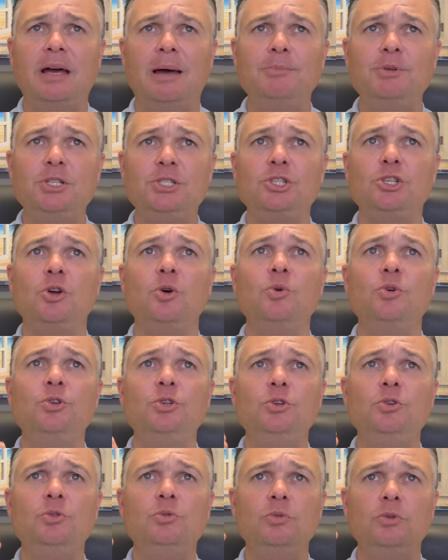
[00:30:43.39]
I'm just showing
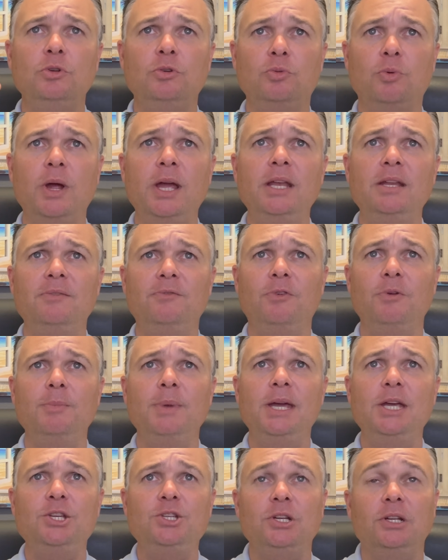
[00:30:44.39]
you great
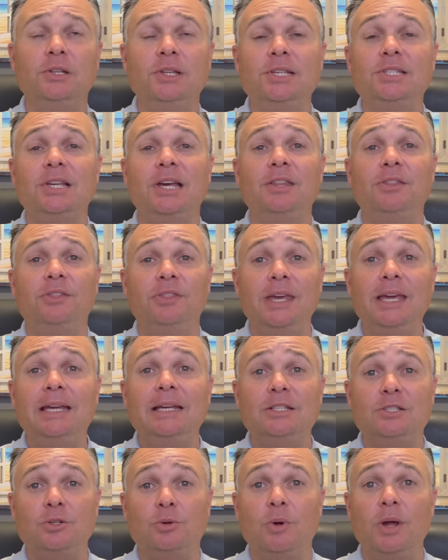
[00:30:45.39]
information. At least I
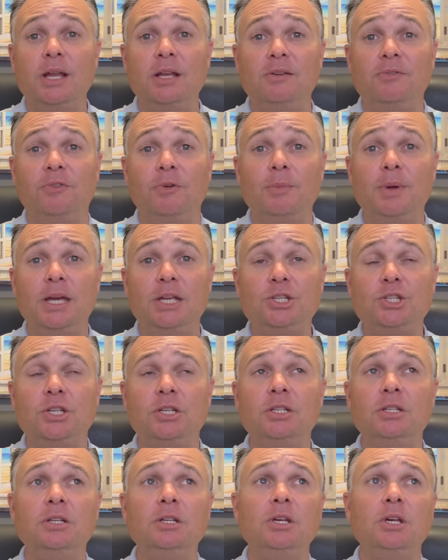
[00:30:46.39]
think it's great
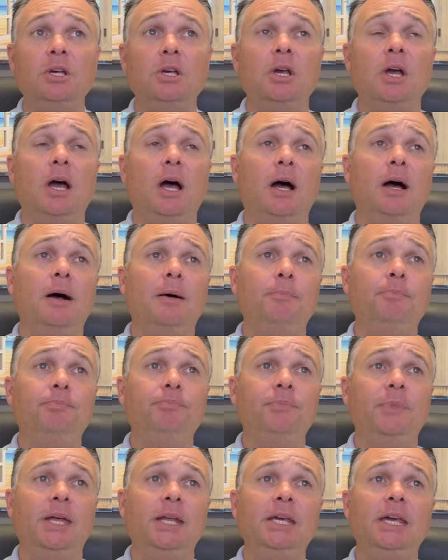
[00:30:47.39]
information.
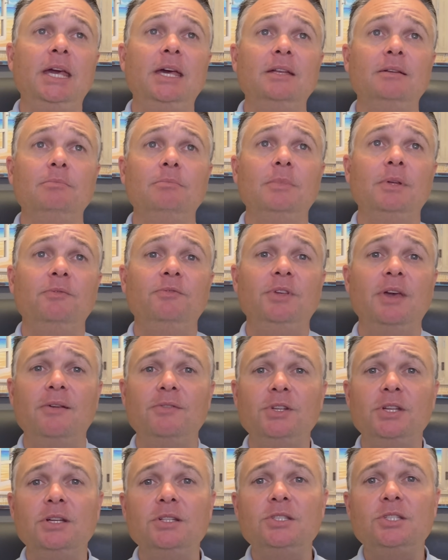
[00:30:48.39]
And again, if you
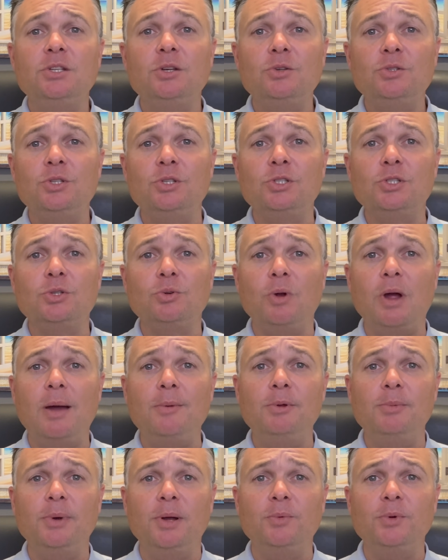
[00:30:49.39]
haven't done so,
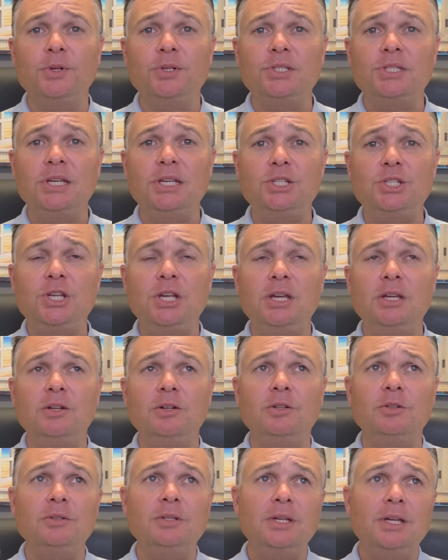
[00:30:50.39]
subscribe to my real estate
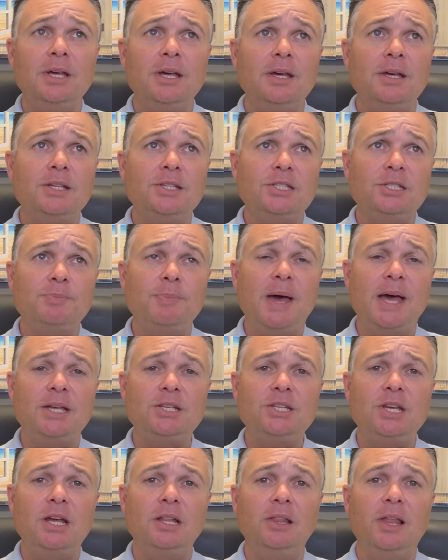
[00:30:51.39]
channel,
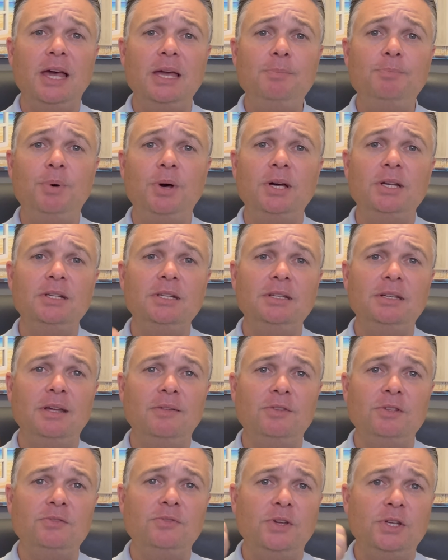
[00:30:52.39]
smash that like button,
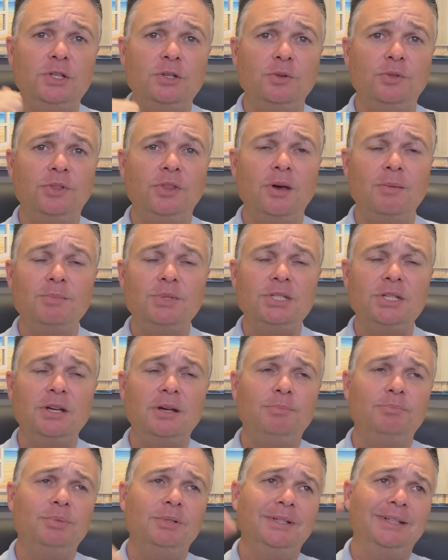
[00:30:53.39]
give this video a thumbs
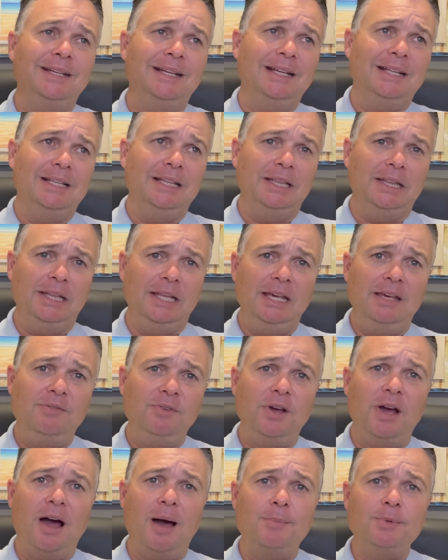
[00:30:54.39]
up,
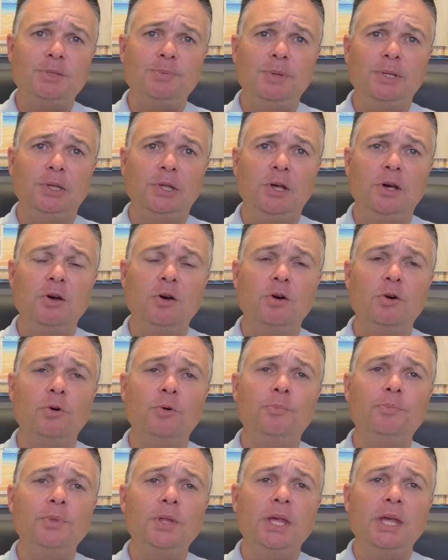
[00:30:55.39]
leave comments
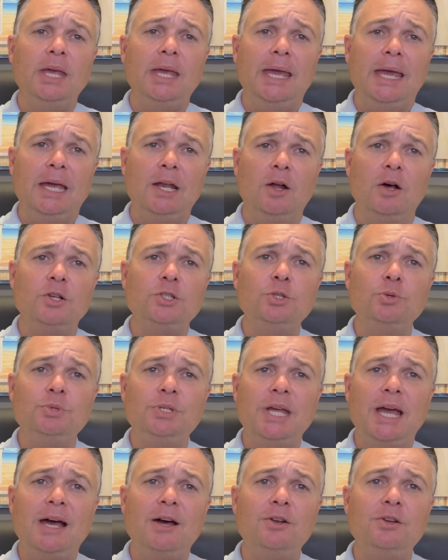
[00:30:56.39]
below, and also
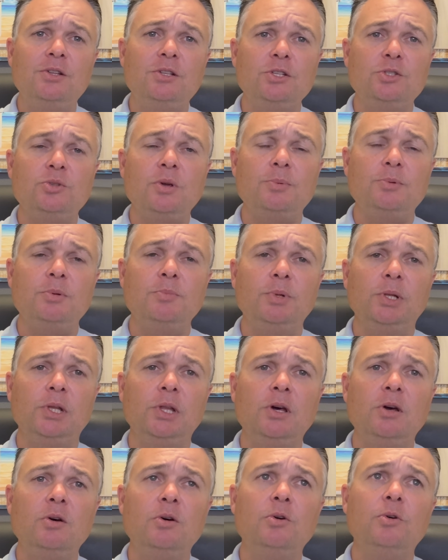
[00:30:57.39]
down in the description
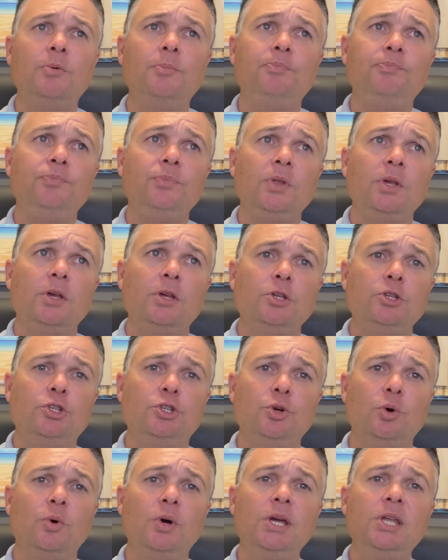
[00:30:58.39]
below,
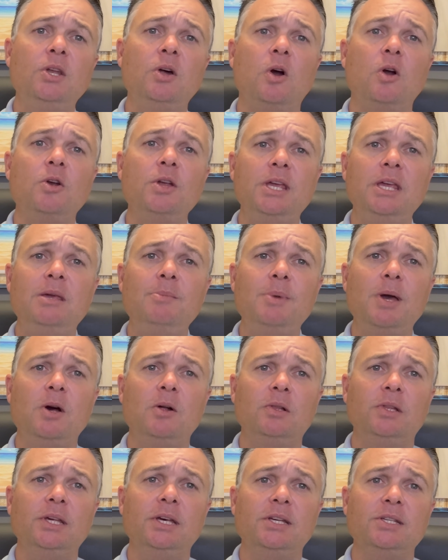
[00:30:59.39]
join our
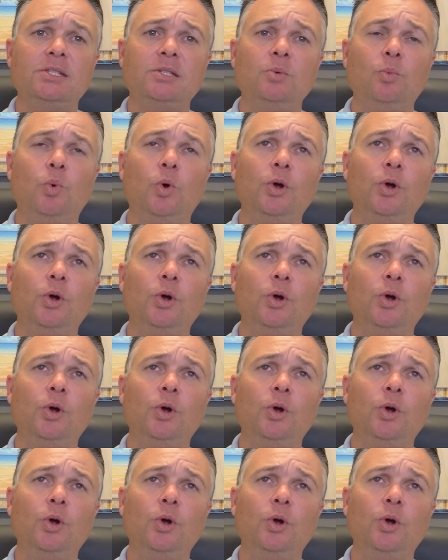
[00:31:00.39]
email list.